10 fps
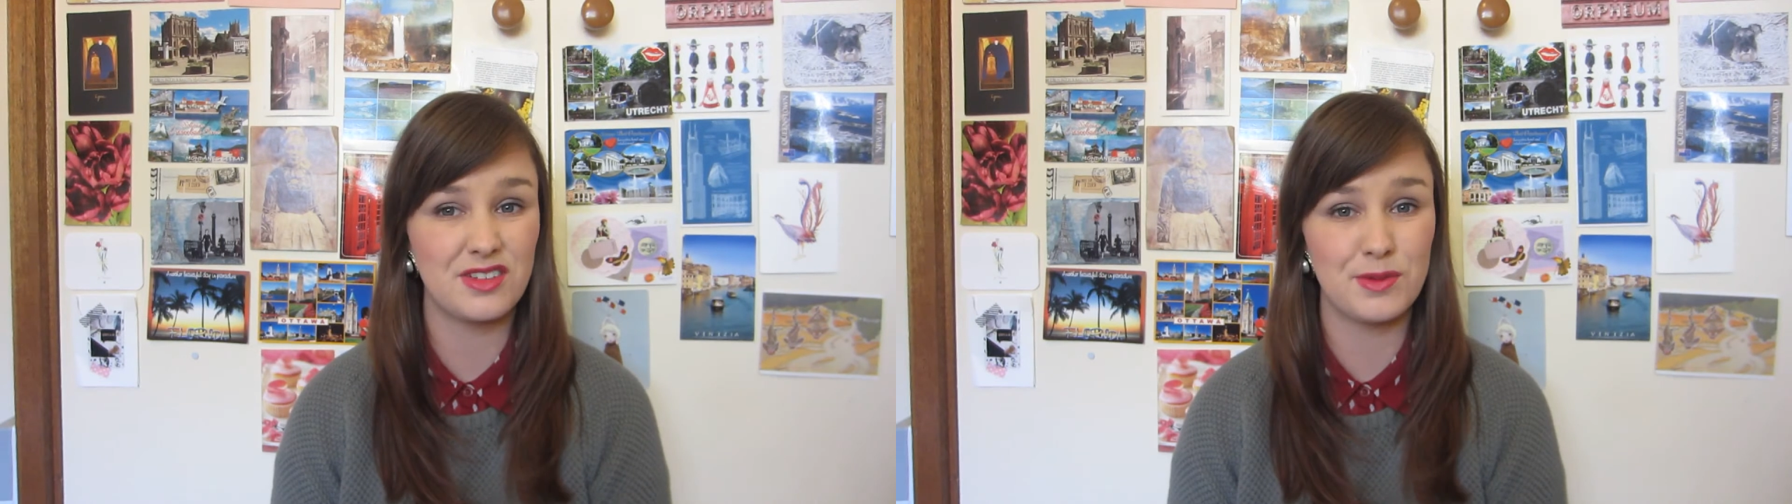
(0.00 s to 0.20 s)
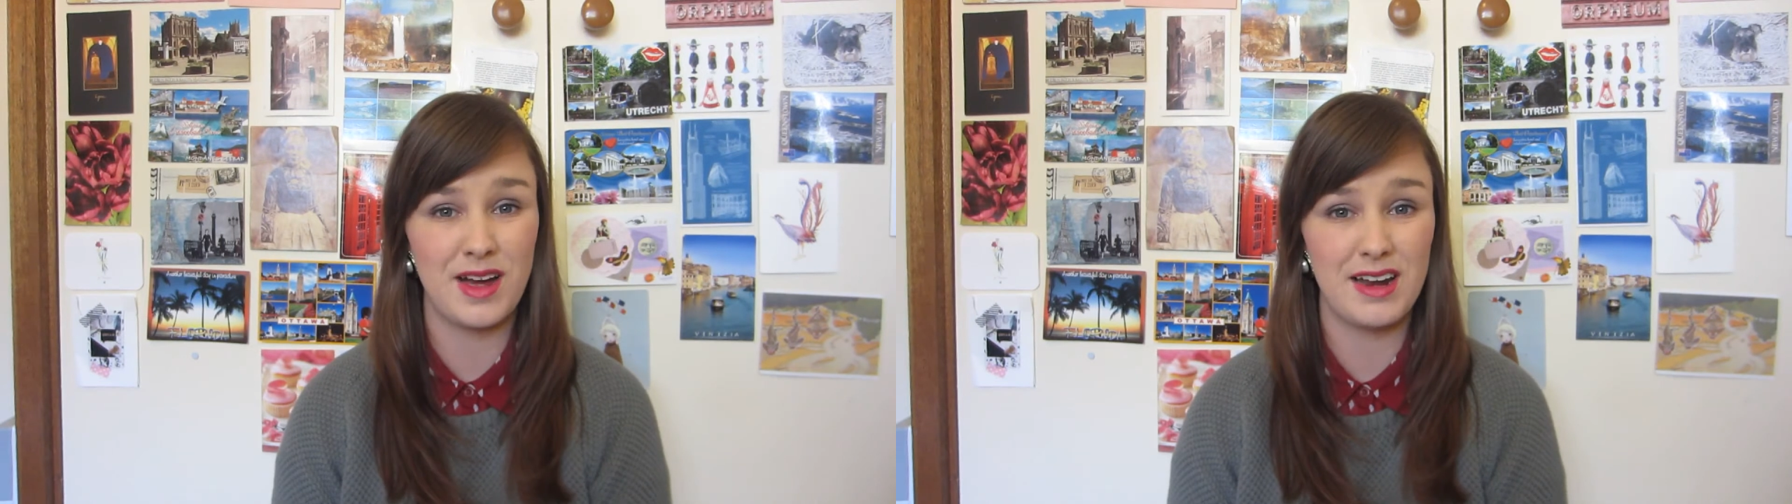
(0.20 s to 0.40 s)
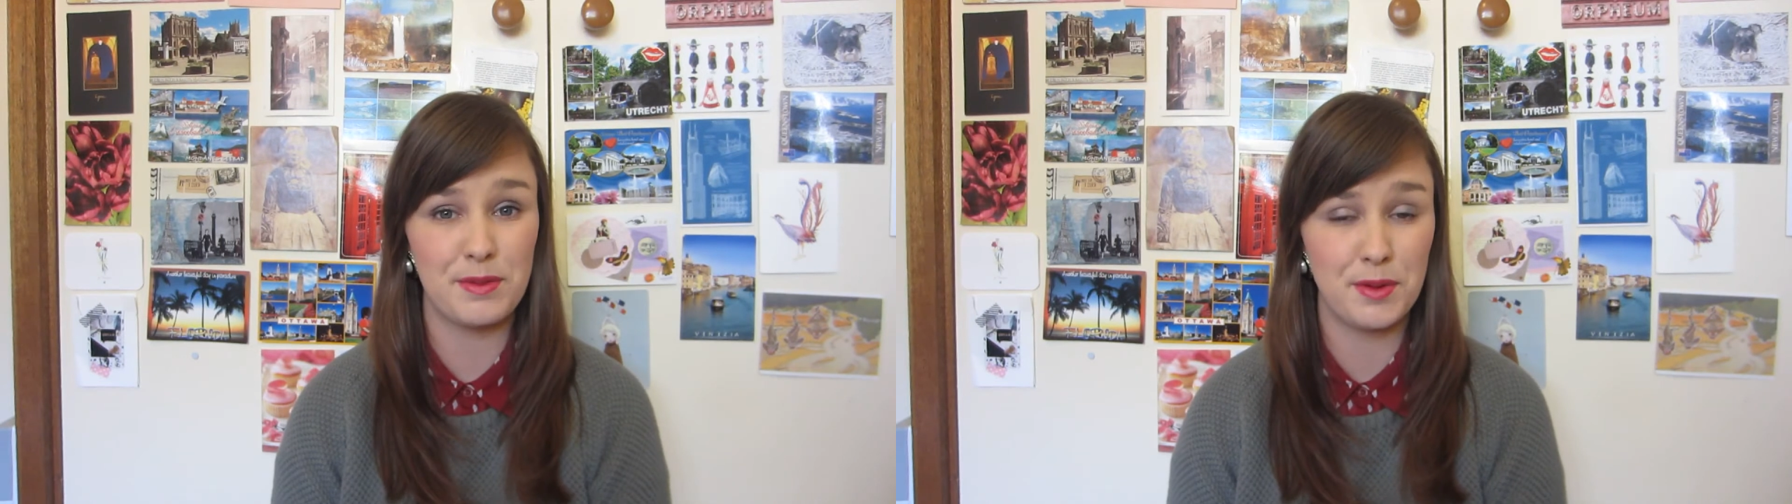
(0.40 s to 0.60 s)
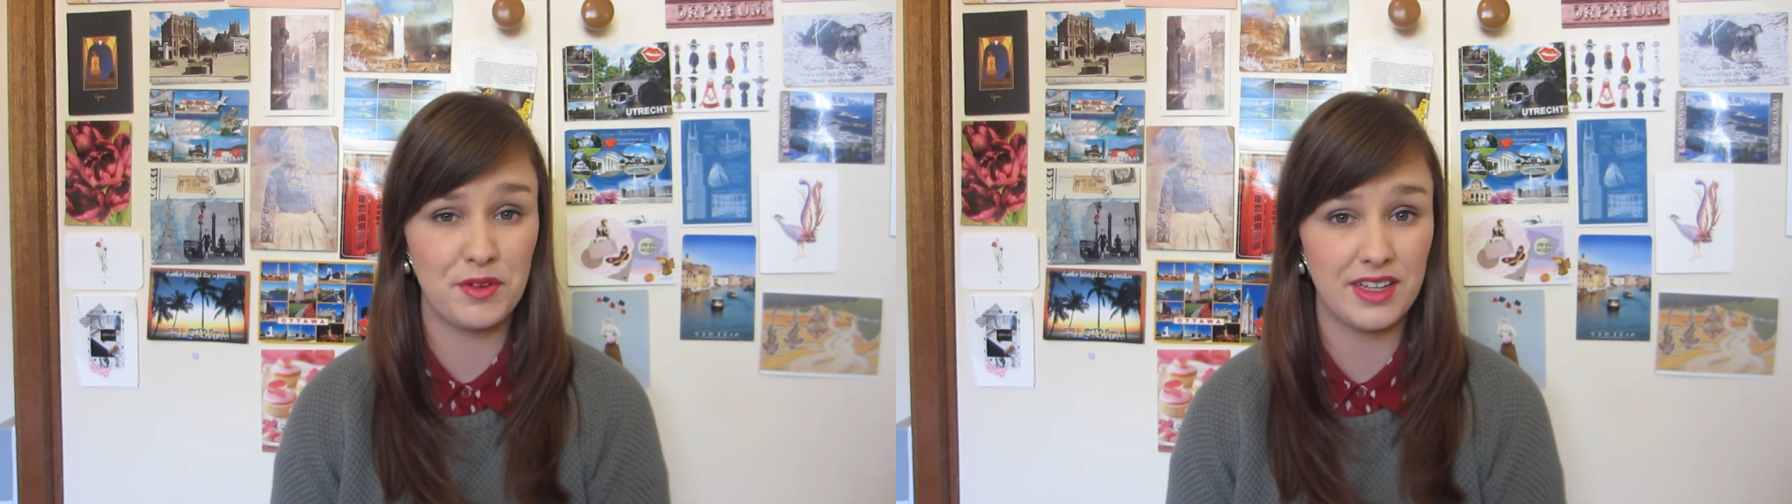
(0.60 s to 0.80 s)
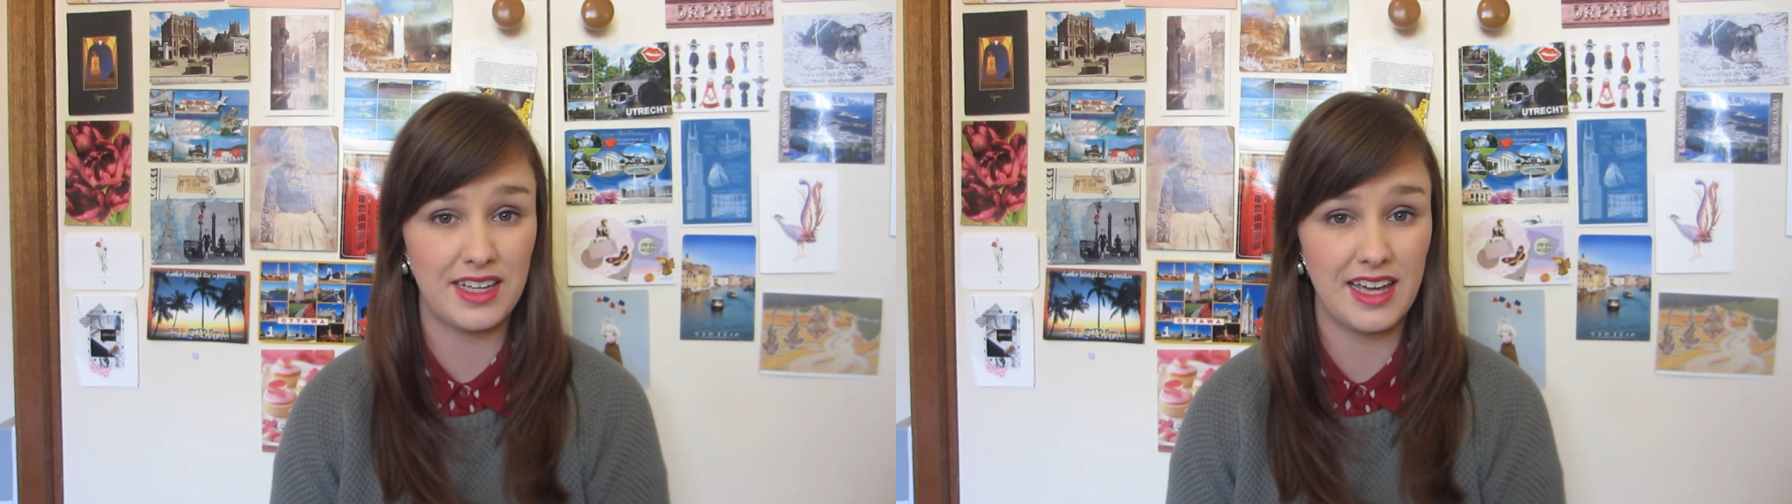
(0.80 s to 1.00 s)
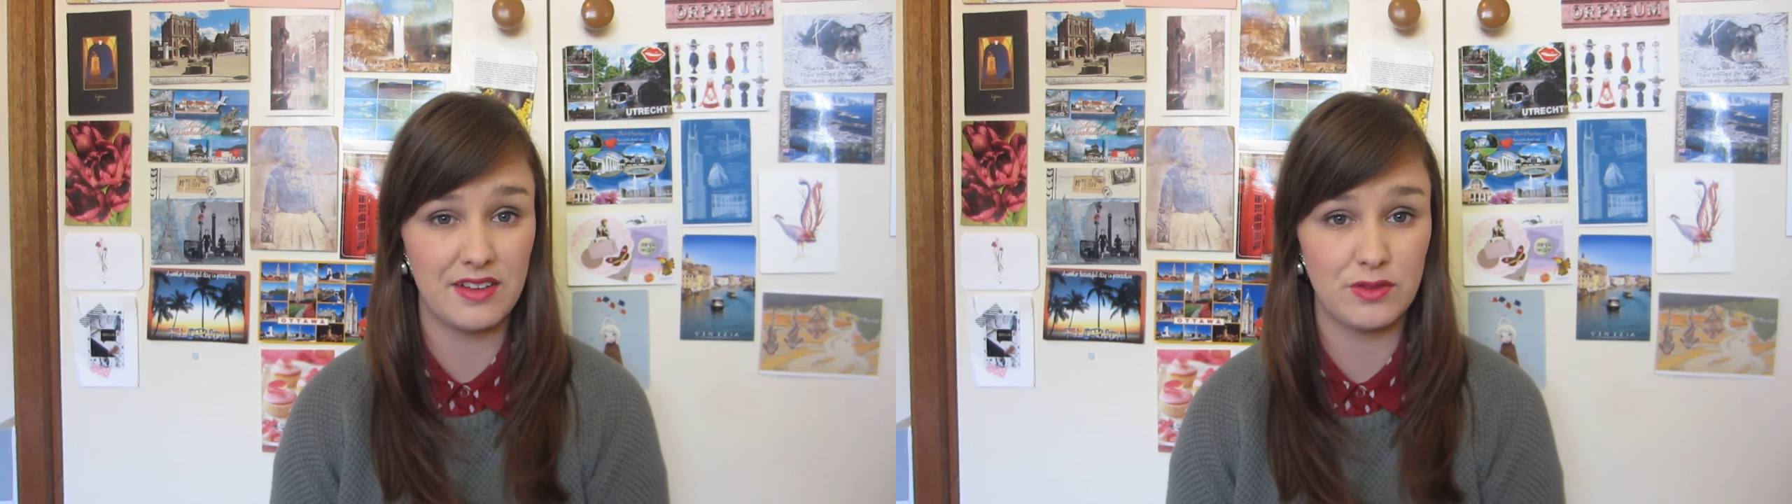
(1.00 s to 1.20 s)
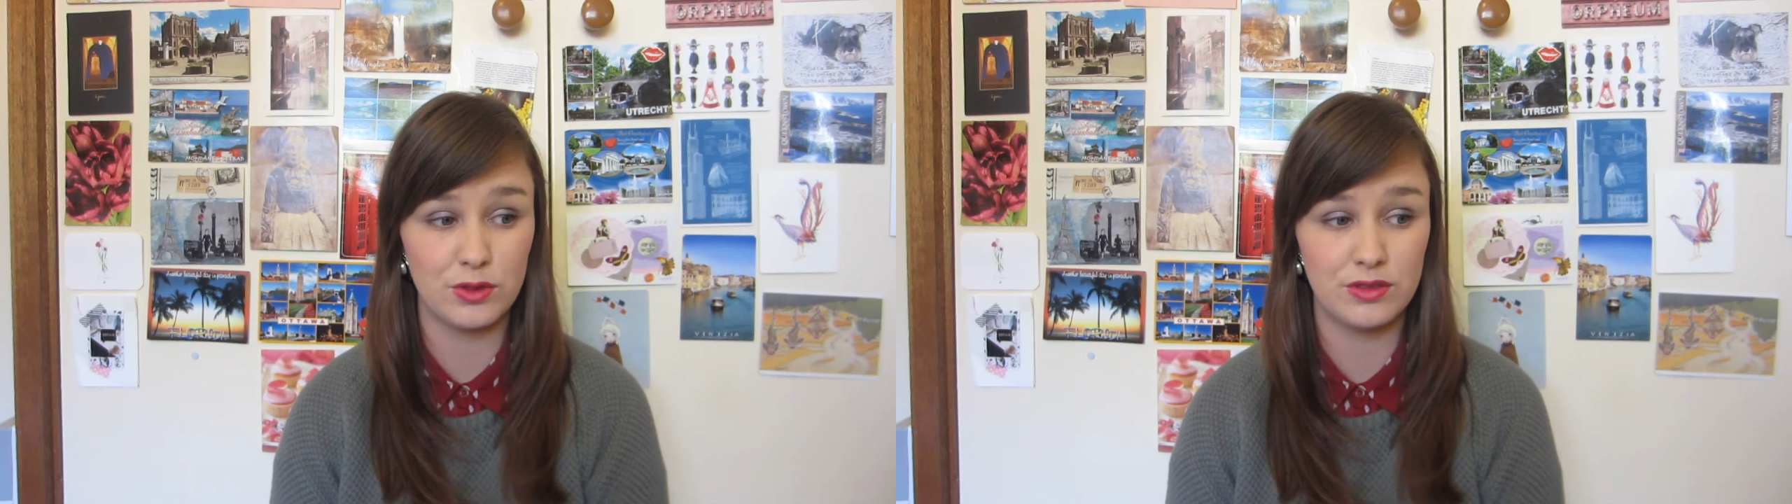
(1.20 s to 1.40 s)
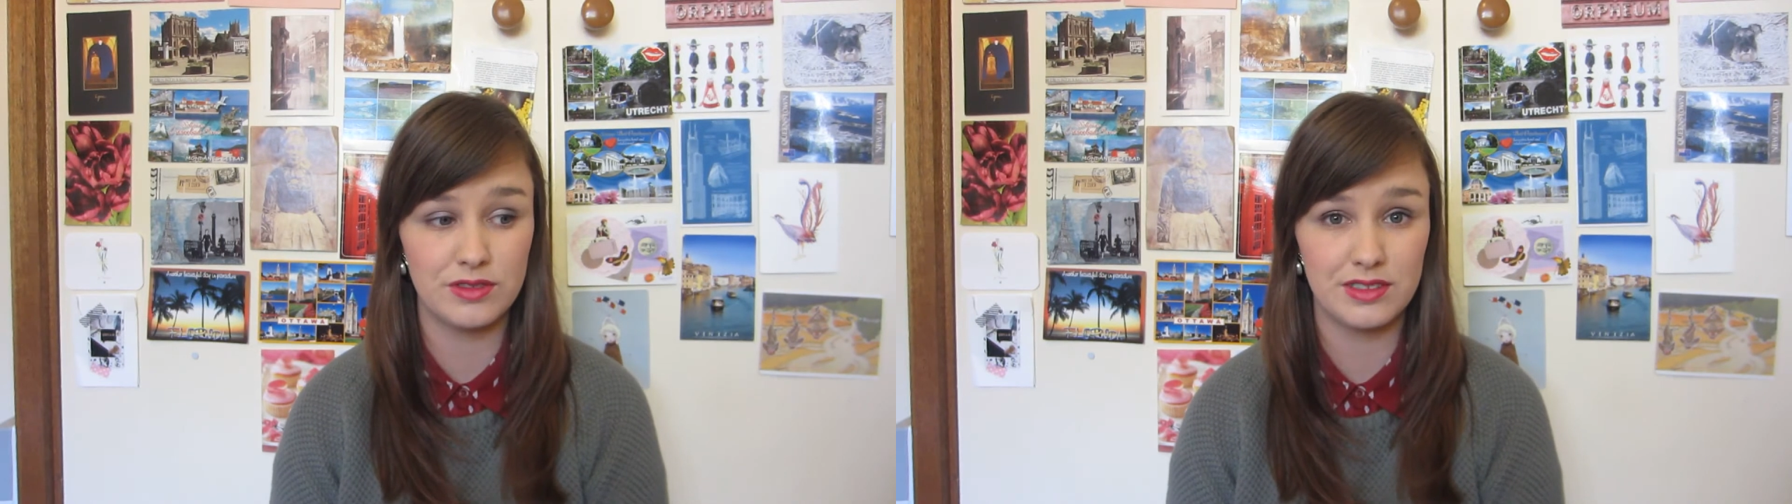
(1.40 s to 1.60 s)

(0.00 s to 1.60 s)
reminder to be really careful